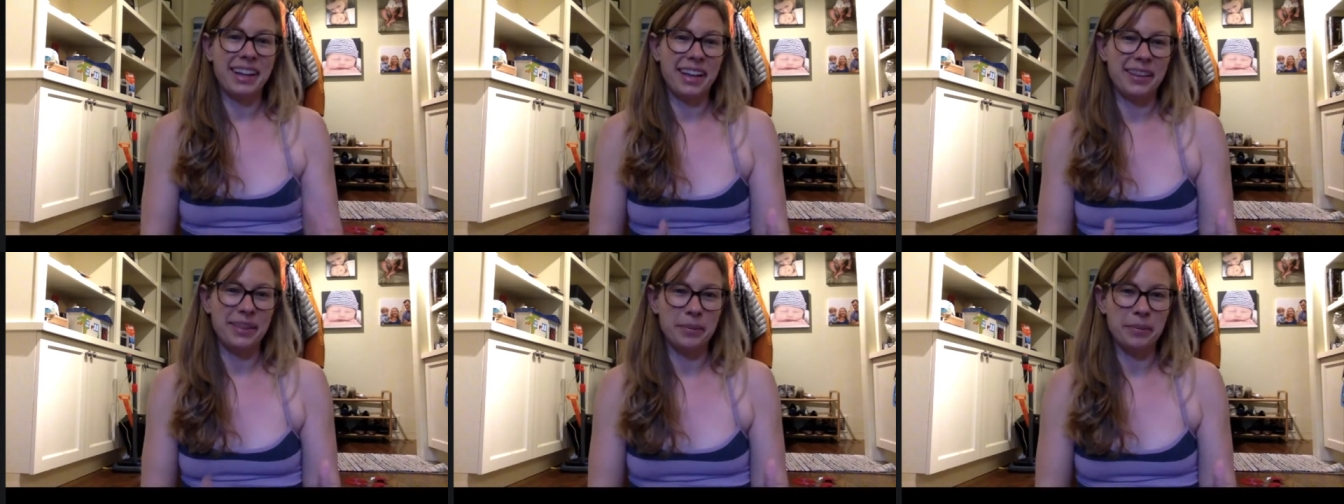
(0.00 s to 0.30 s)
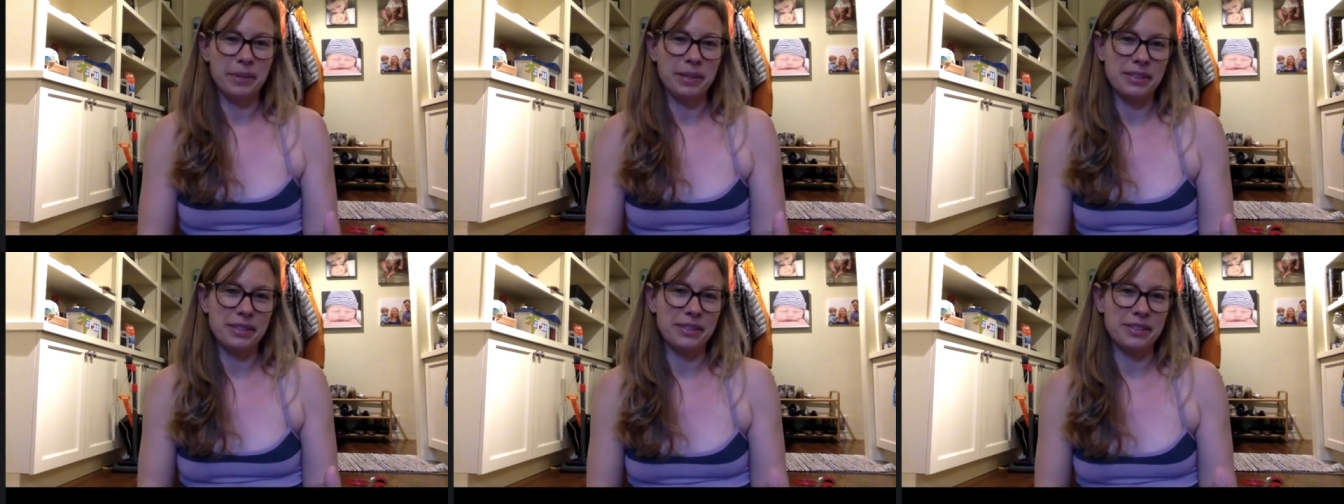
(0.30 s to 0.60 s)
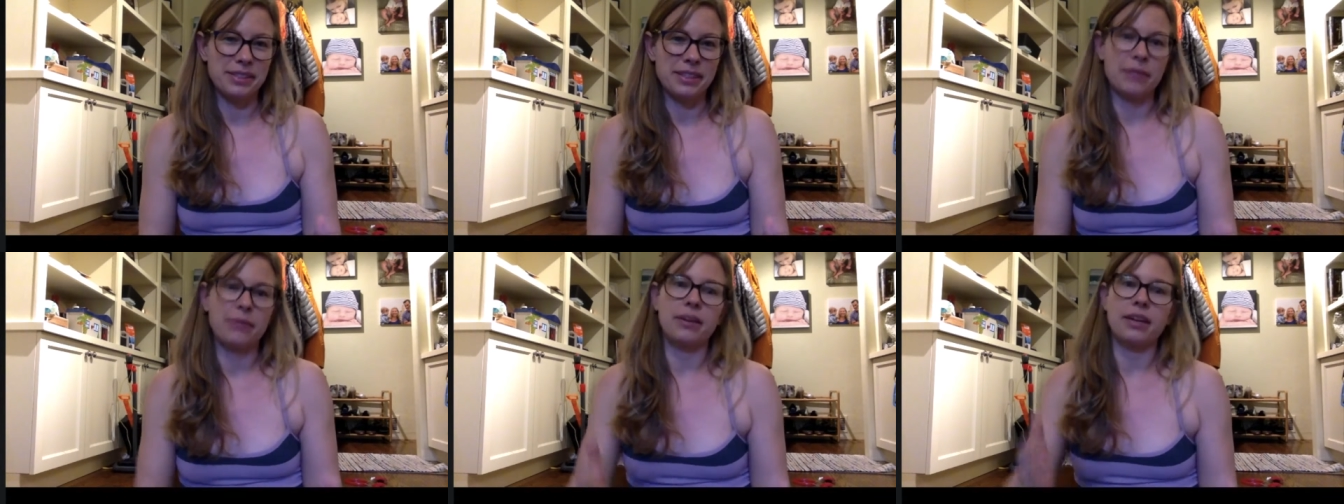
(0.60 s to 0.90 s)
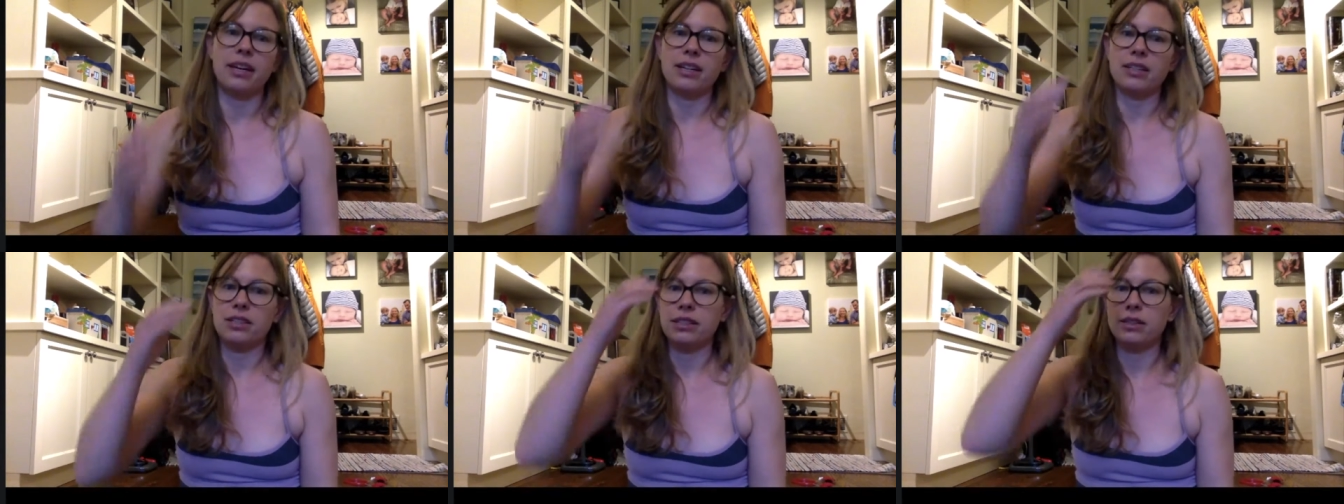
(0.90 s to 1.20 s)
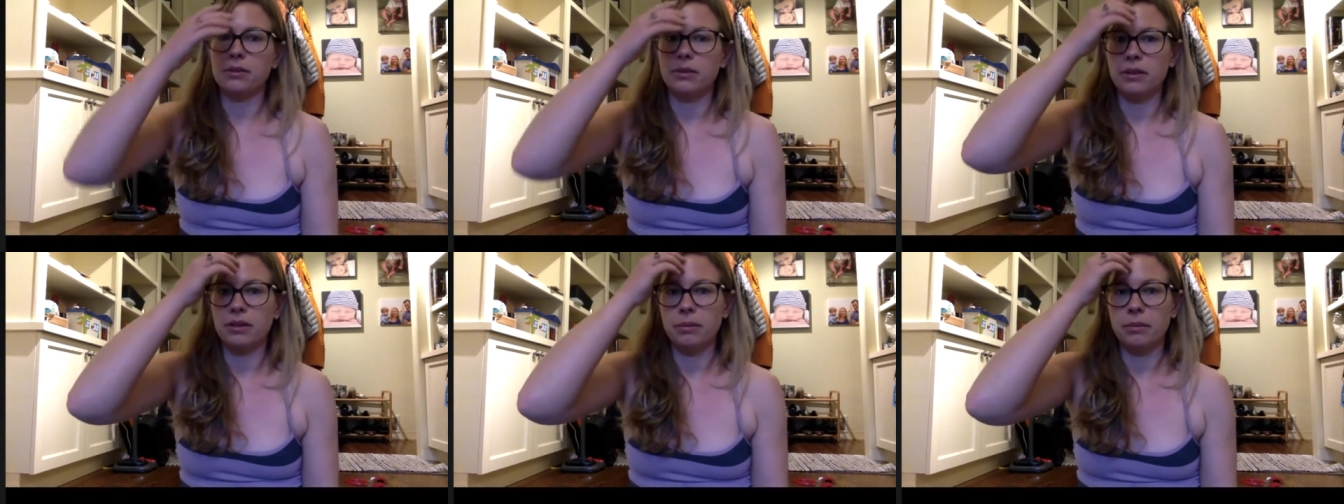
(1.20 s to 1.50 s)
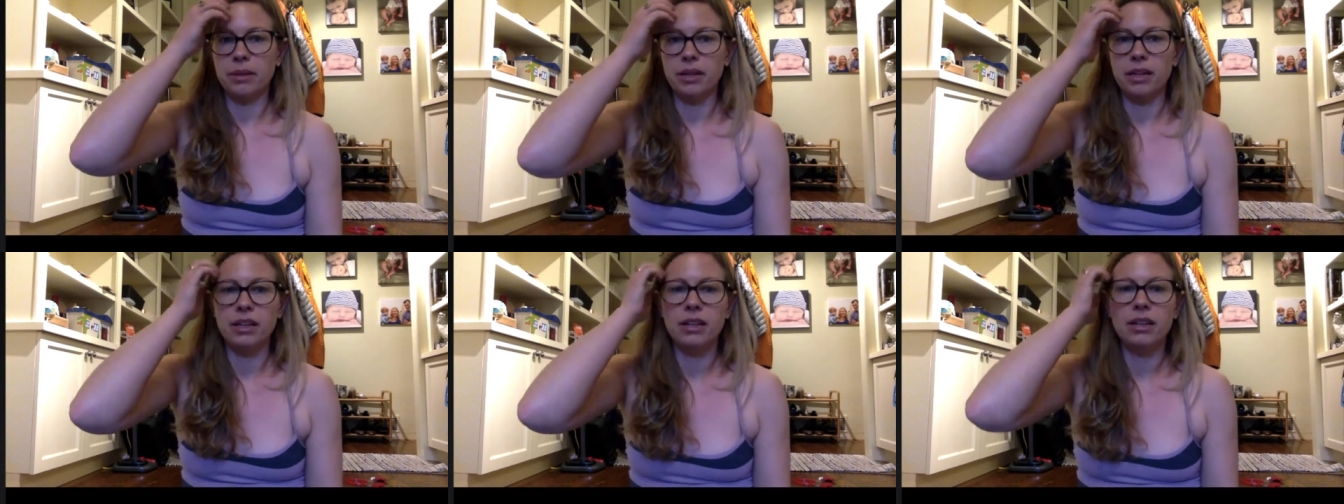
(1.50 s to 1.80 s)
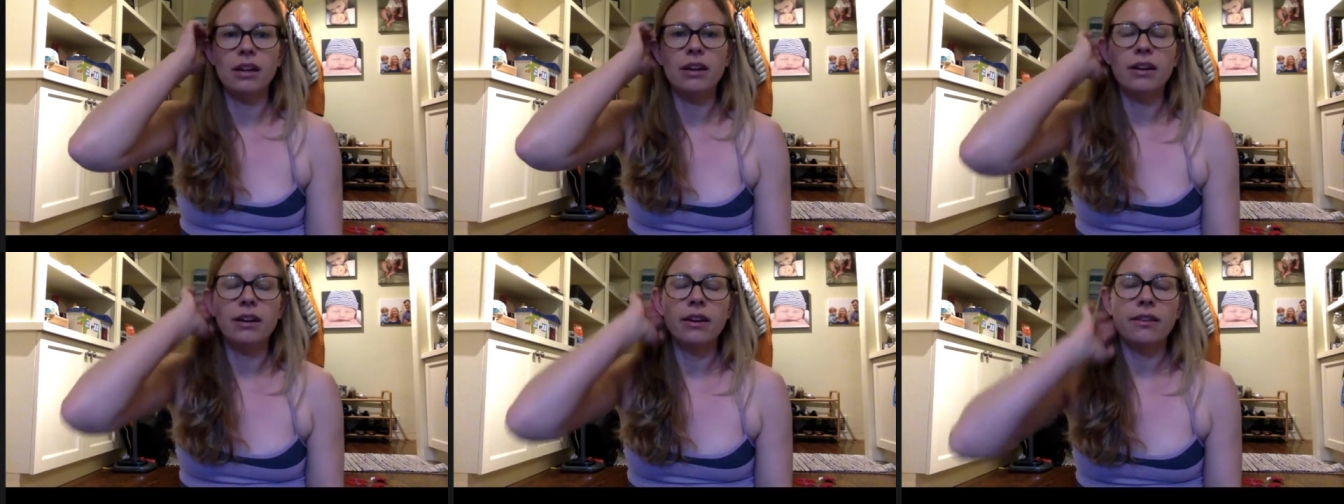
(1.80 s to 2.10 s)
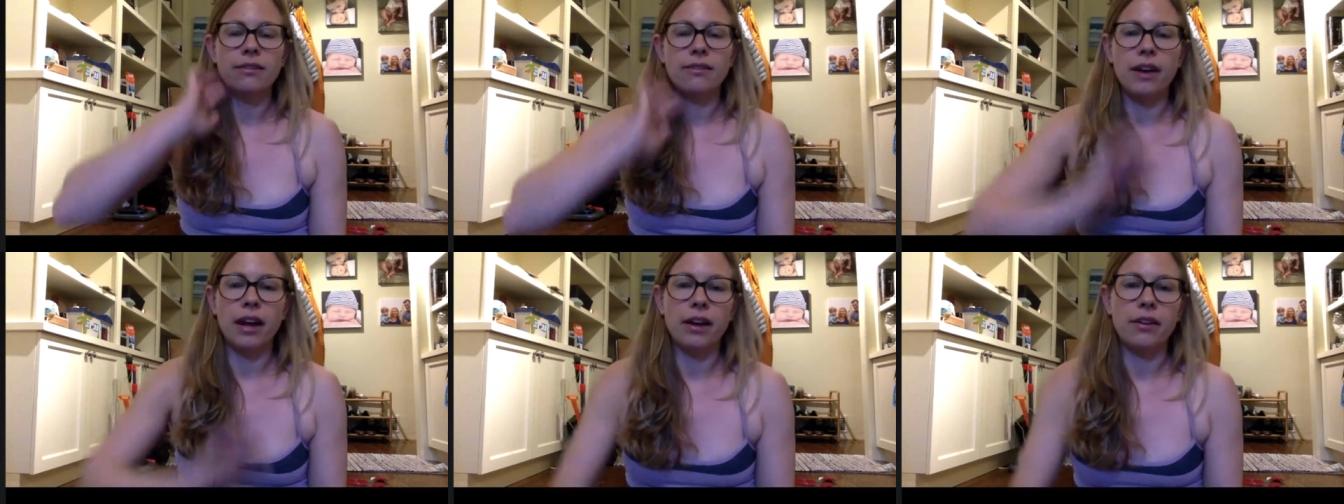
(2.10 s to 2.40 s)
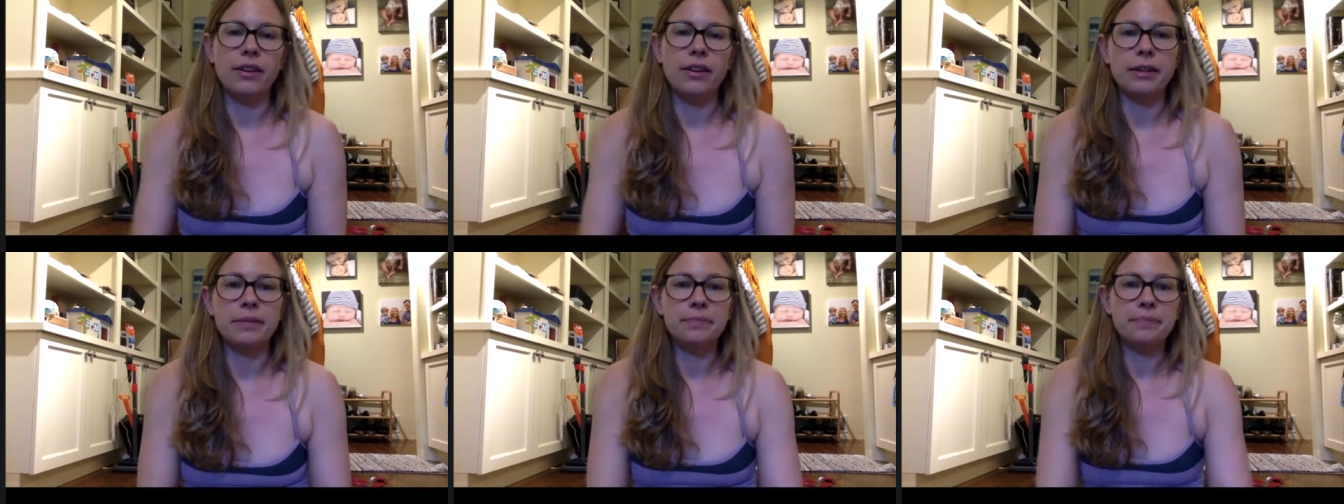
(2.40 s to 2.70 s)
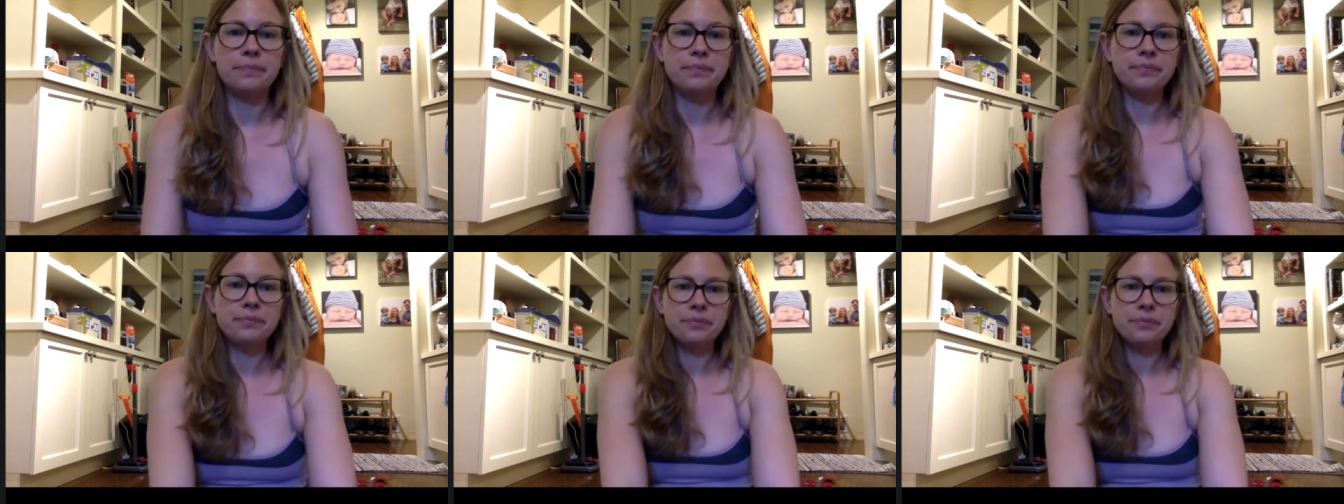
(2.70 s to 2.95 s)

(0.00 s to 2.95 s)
and the muscles that we actually want to be firing.